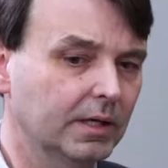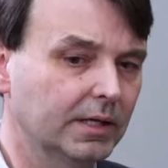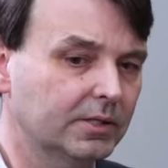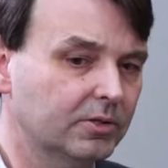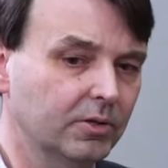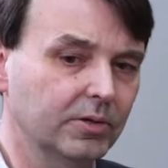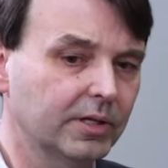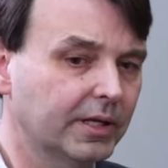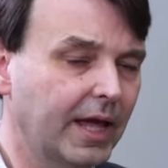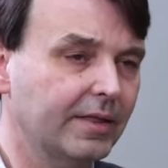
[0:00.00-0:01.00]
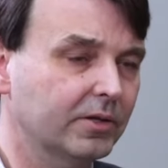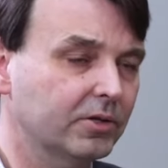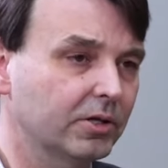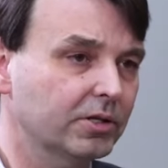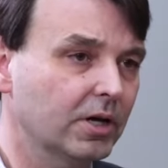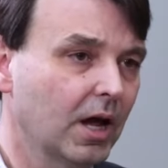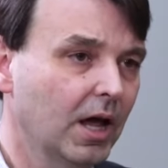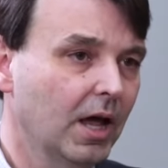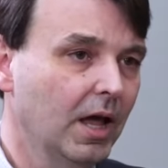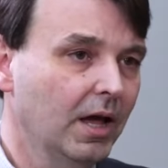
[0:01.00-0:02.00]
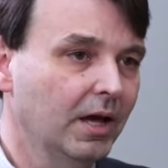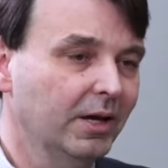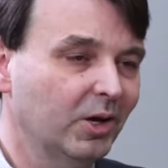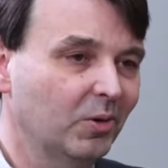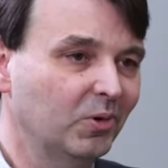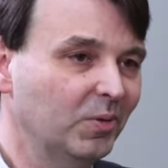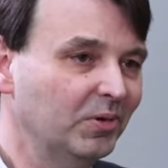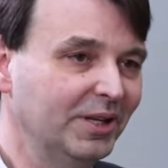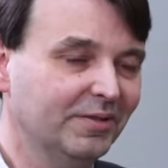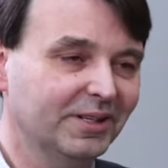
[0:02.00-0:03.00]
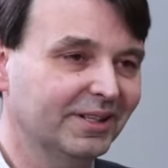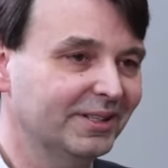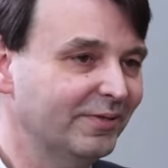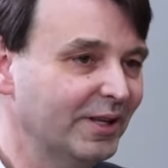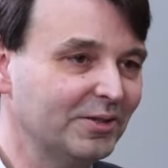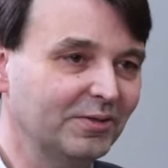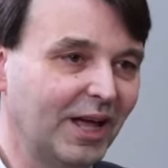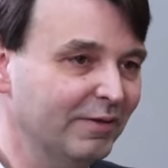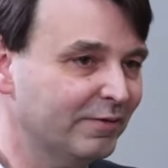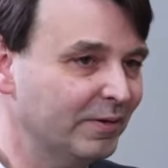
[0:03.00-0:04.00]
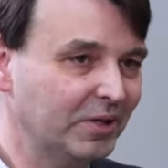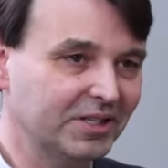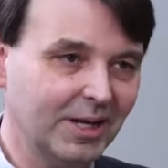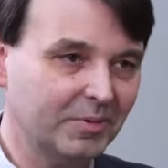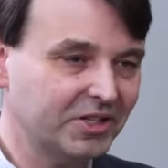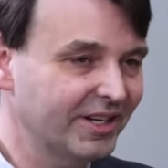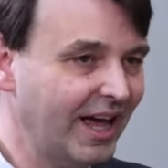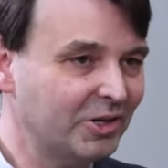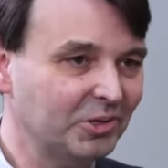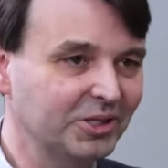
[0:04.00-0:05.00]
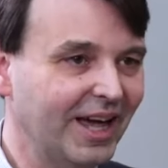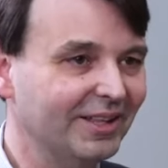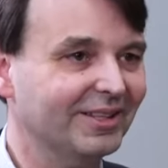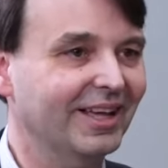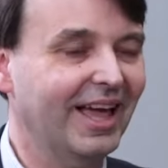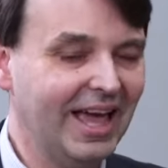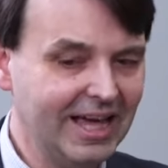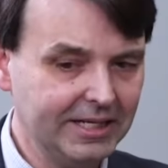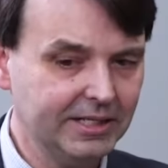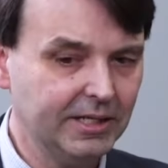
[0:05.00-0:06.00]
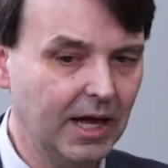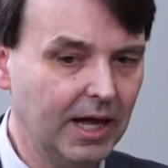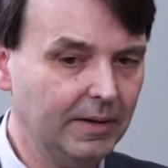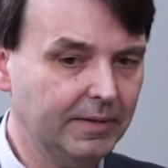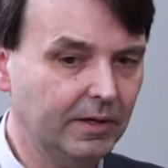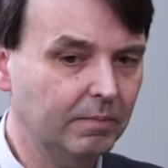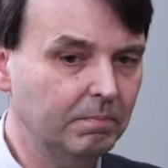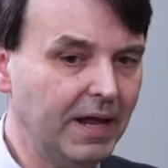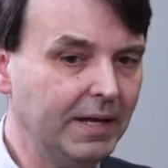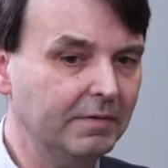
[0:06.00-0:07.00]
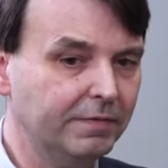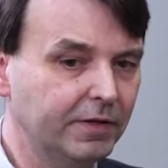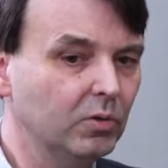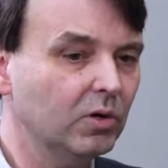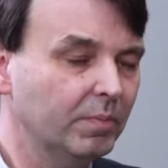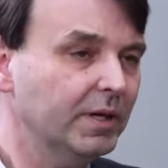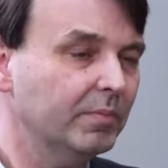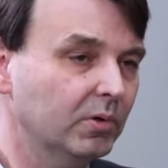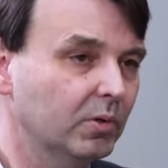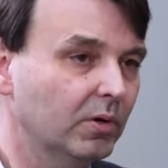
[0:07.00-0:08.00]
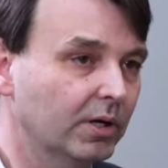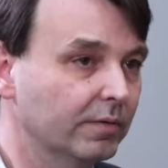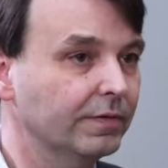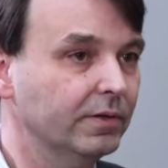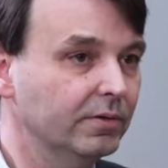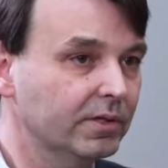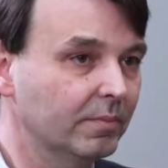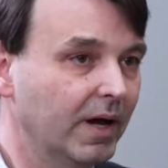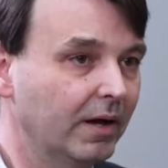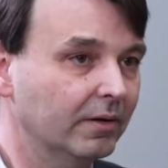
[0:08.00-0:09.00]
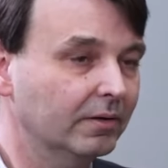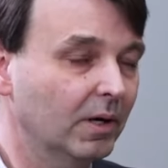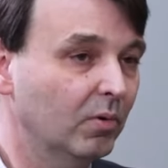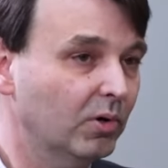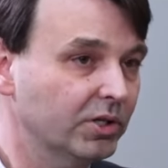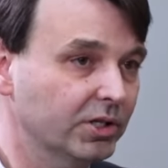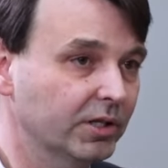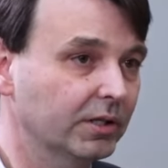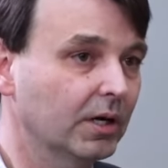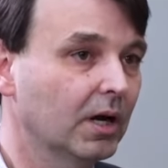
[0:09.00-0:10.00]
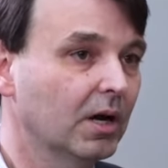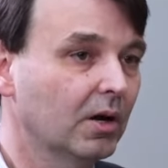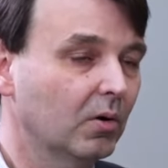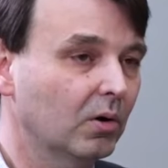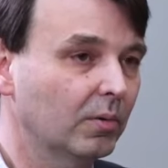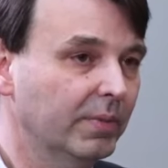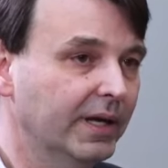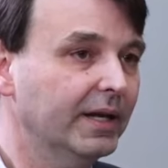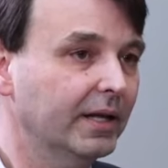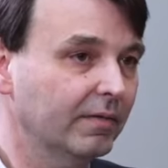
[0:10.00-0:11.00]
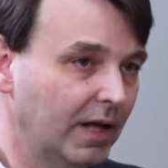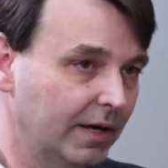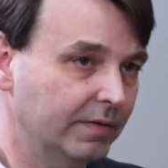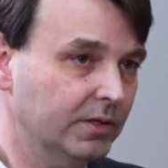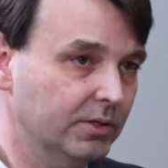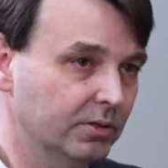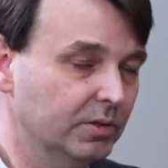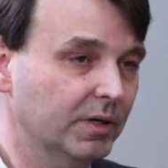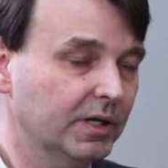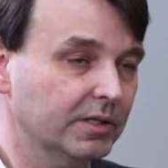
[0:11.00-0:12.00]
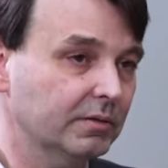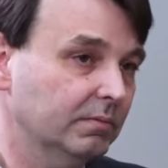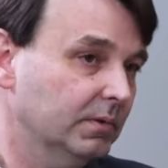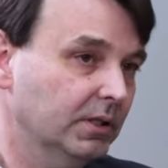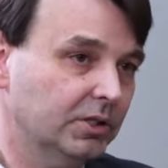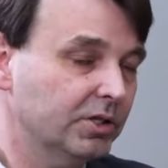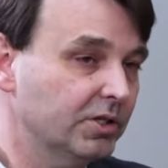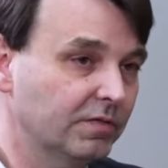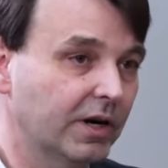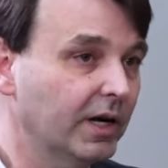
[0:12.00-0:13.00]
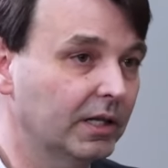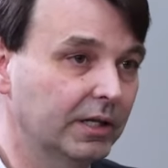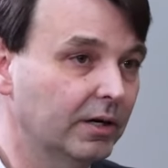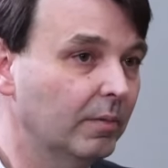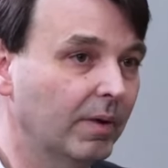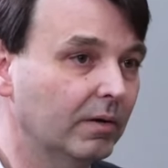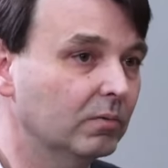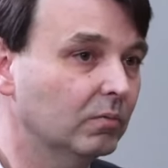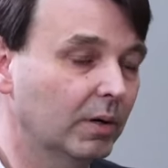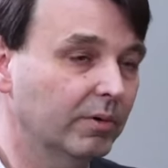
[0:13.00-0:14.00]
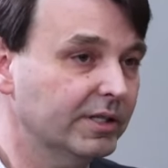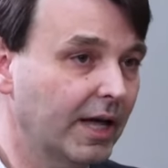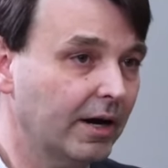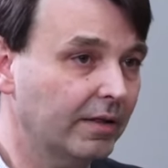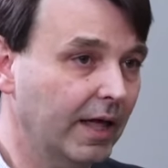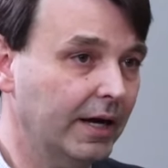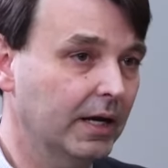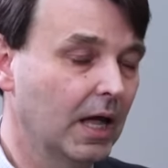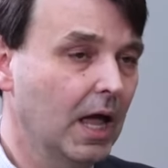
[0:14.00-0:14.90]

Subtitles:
it's true that the Catholic Church, we believe in defensive life from conception to natural death, and there are many fewer people who are confused about abortion or beginning of life issues because the Church is very clear about where we stand on that.